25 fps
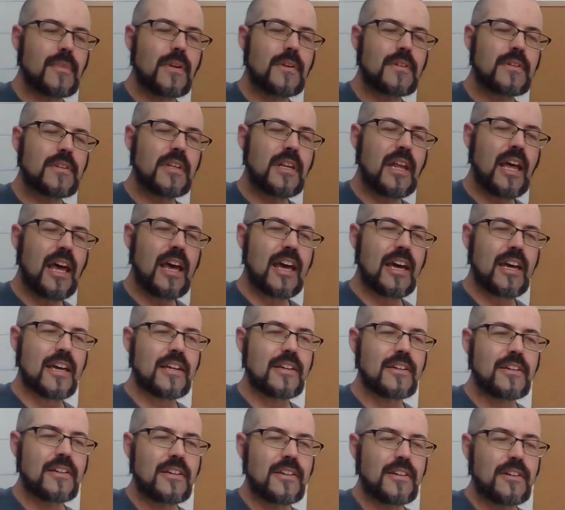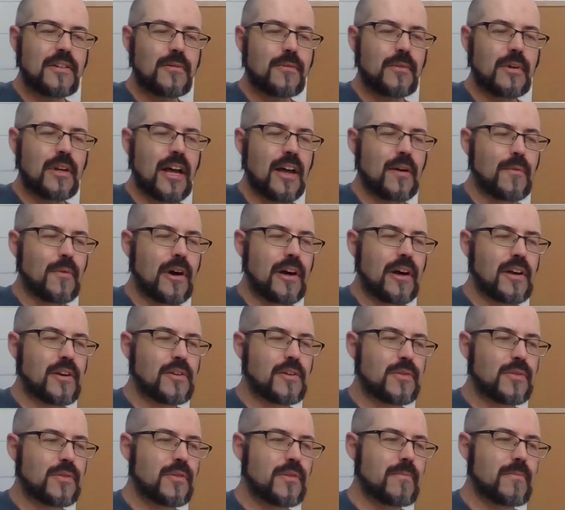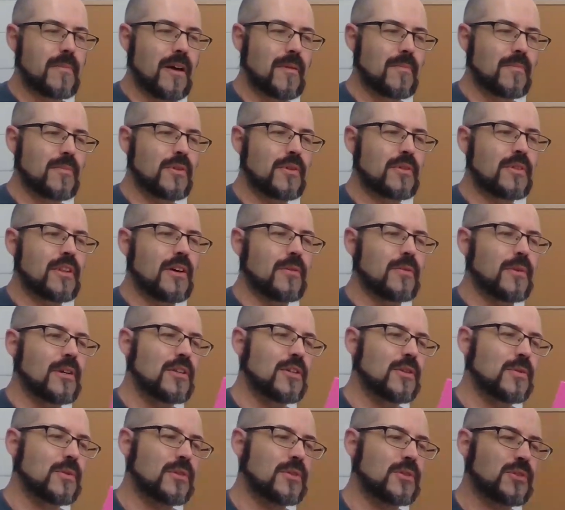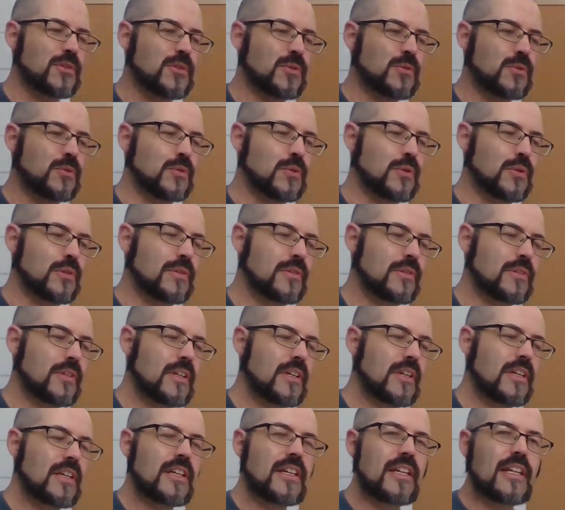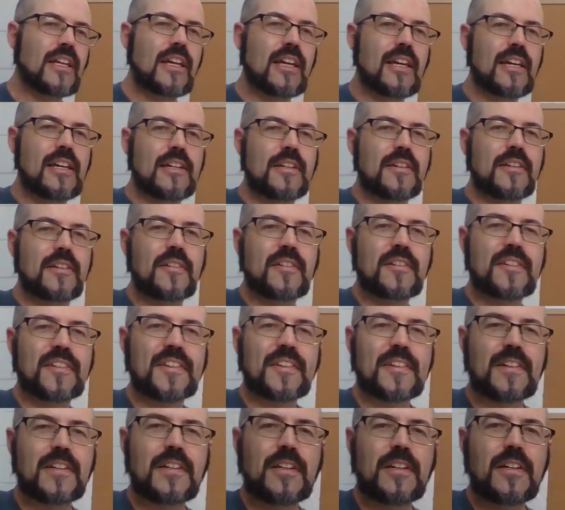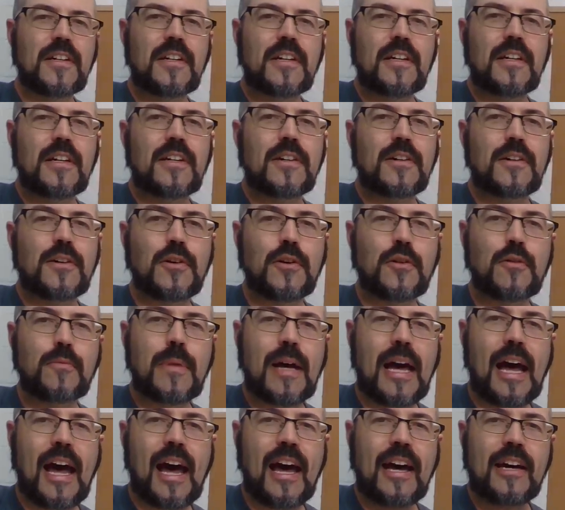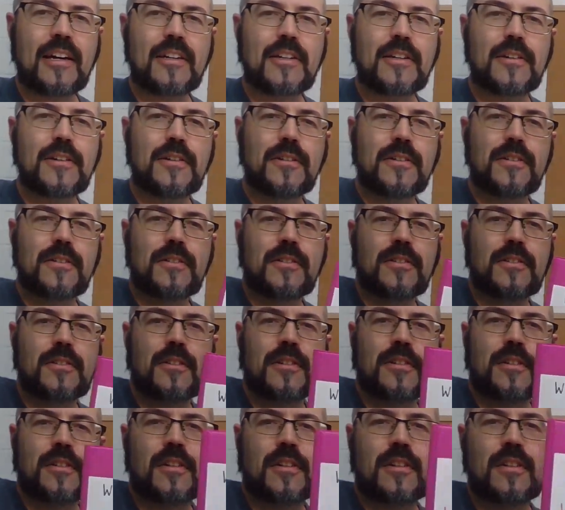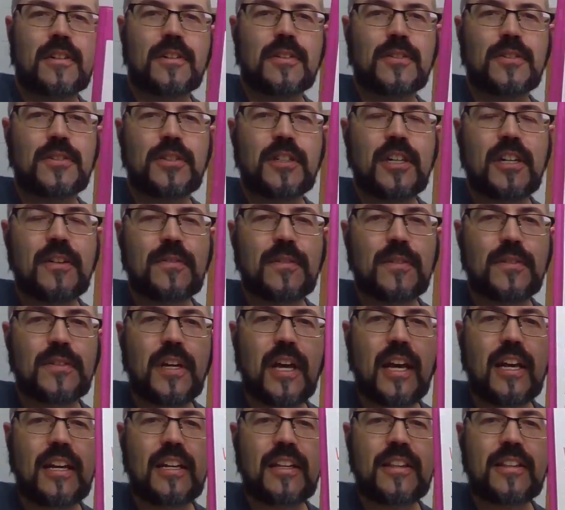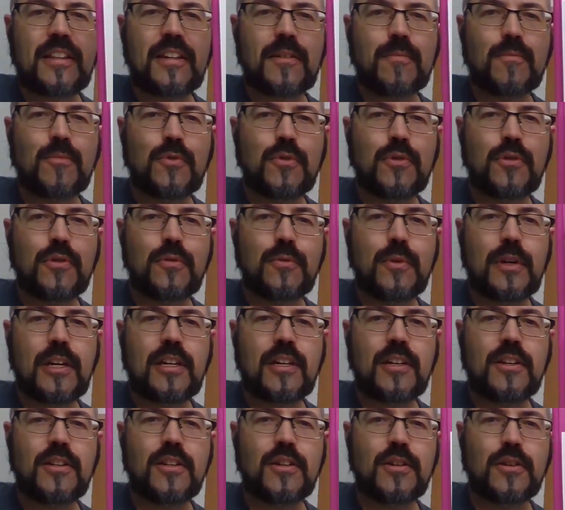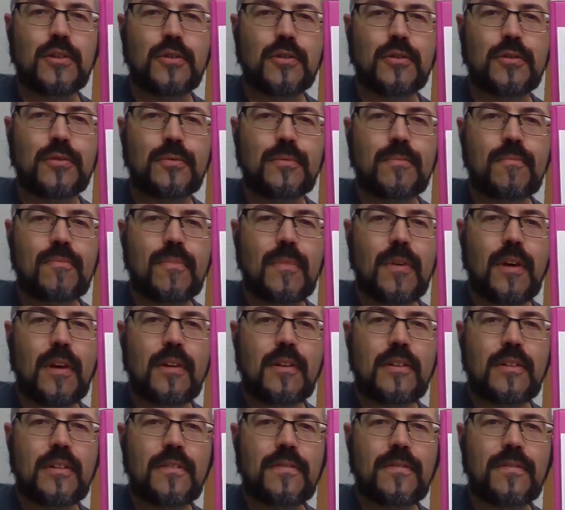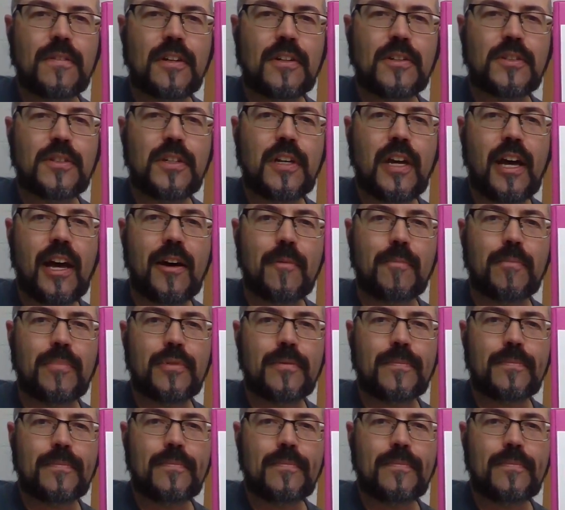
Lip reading: today, what I want you to remember that we do at school is go back and see if there's anything more we can do to fix it up.